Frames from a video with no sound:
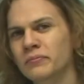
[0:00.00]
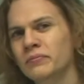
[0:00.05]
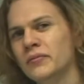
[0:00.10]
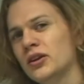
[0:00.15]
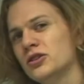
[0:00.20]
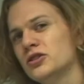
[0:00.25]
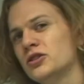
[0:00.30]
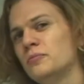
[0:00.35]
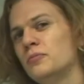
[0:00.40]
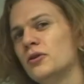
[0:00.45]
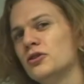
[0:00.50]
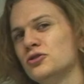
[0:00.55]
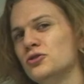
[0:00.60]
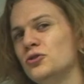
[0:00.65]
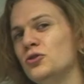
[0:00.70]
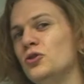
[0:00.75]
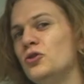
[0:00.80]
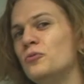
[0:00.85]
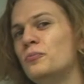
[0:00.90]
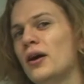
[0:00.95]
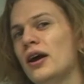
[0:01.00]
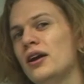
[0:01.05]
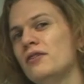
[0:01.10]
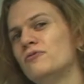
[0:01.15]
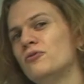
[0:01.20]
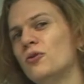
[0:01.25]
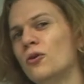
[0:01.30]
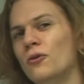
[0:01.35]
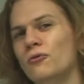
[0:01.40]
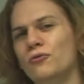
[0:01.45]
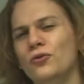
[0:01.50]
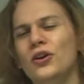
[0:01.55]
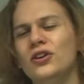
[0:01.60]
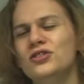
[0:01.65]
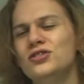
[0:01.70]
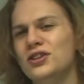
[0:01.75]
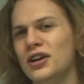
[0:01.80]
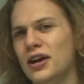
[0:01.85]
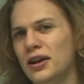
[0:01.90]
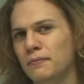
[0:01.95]
That's the person who you pay for for
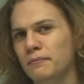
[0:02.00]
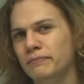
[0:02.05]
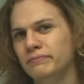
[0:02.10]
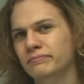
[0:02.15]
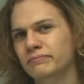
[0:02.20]
internet.